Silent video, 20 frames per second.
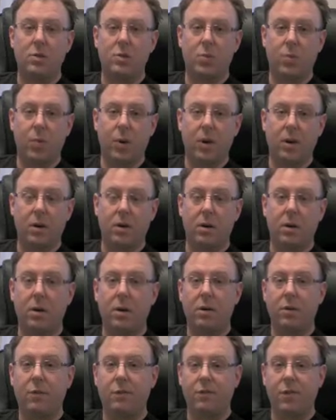Twitter
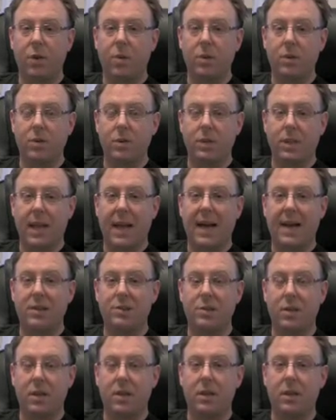/
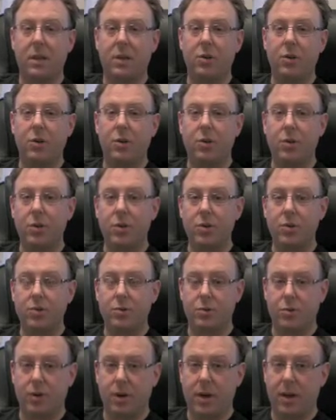and then your
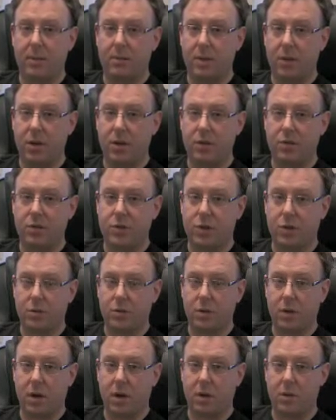username that you've
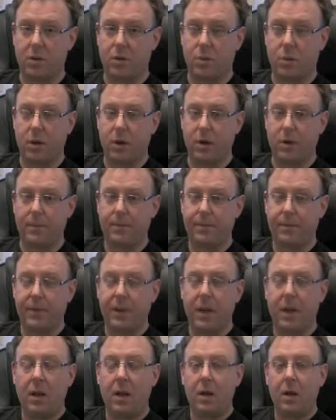chosen on Twitter.
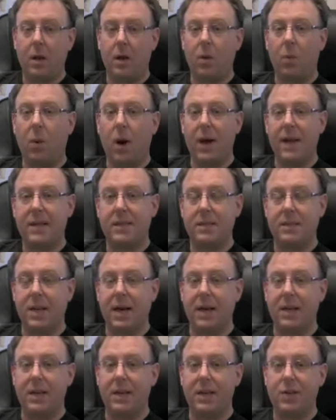Now, why is
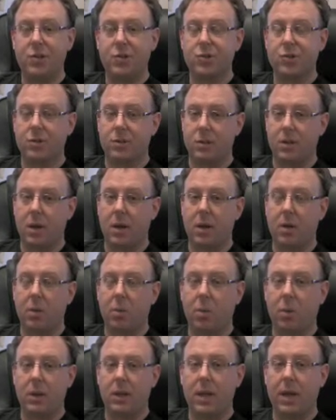that interesting?
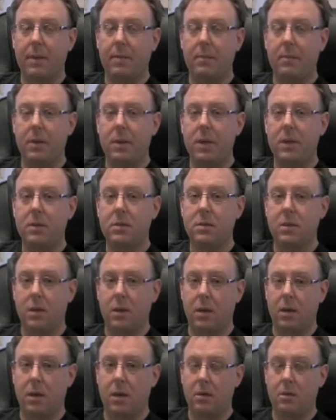What that means
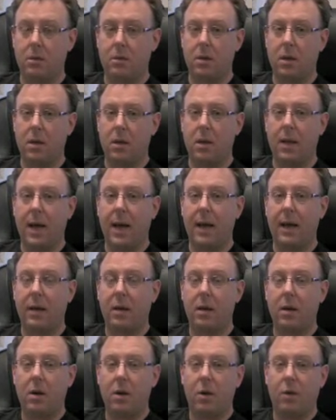is
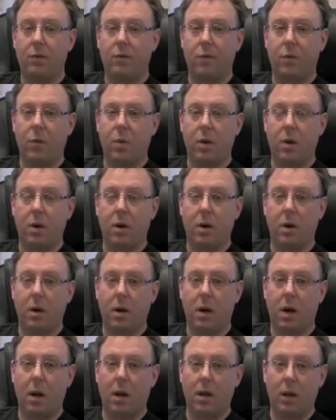that for
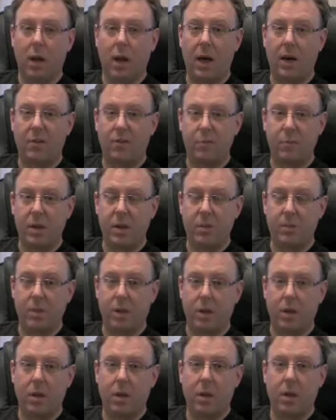a lot of
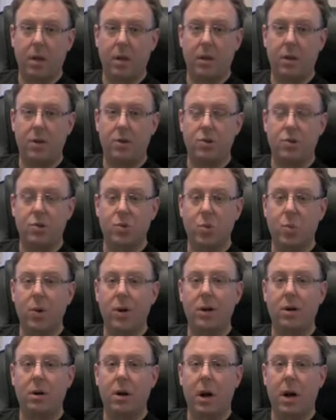people, their
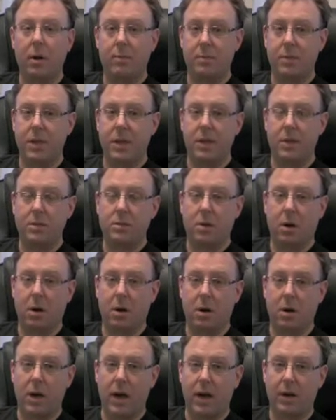Twitter updates
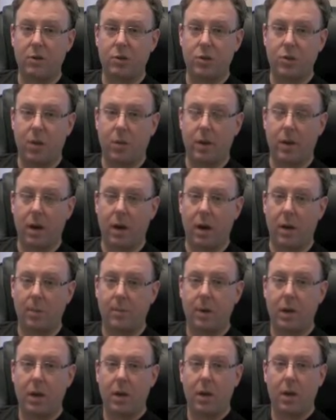are now showing
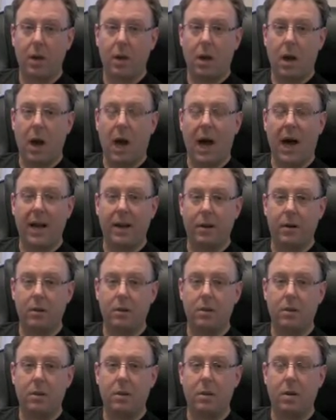up
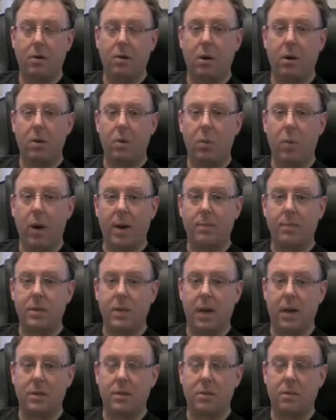higher than their own
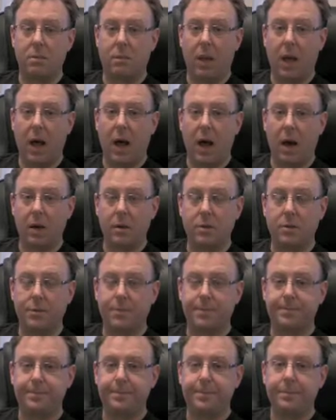websites and
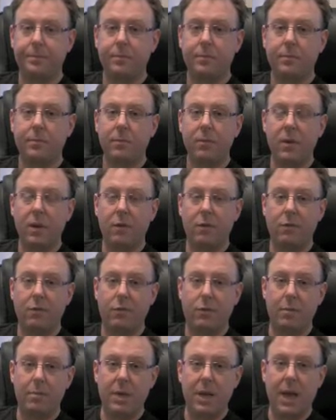blogs.
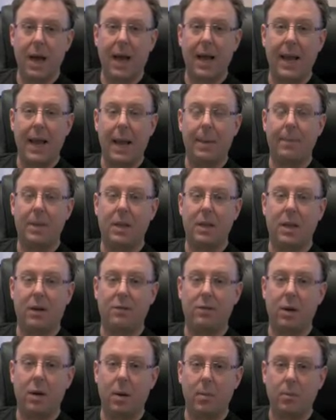For me, I happen to
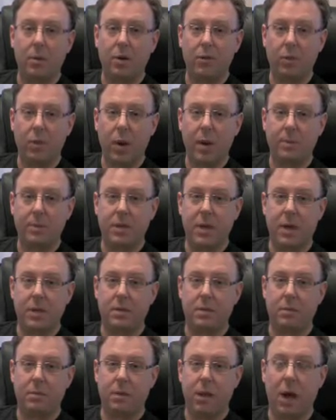have a number of
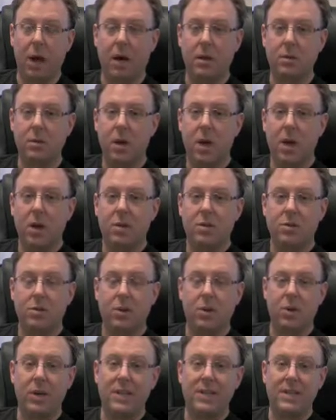websites and blogs,
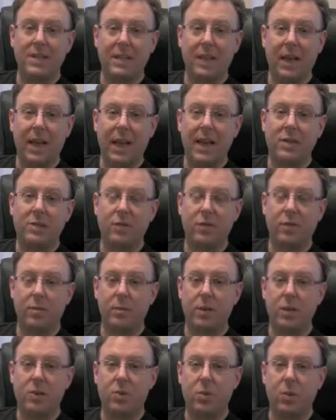so it isn't the case for
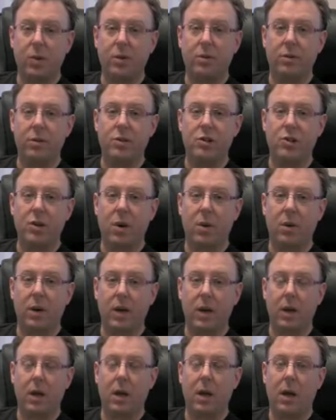me. Twitter is
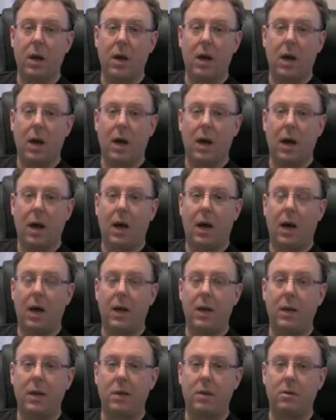showing
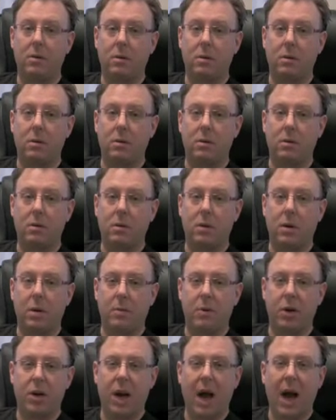either
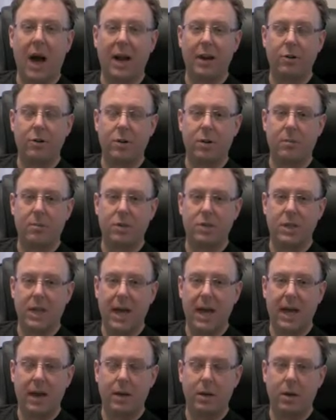number 9 or number
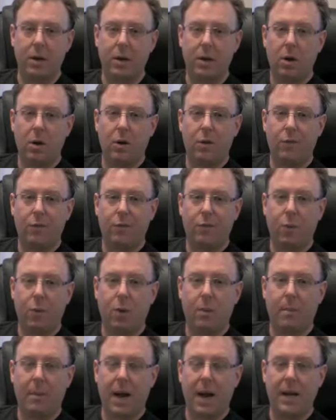10
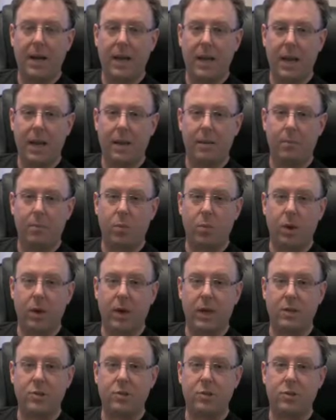for my name
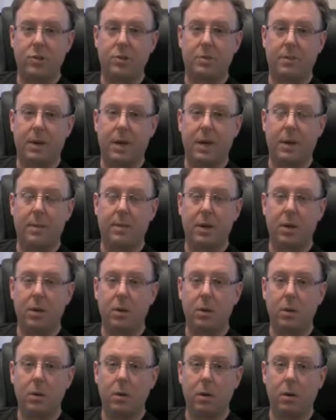when I search my name in
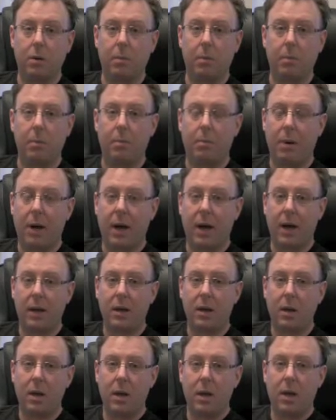Google.
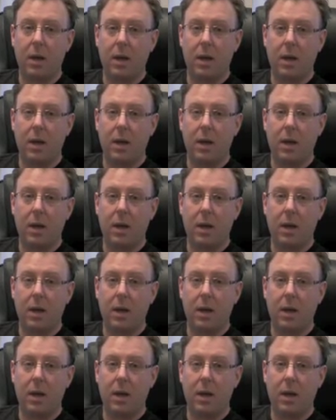But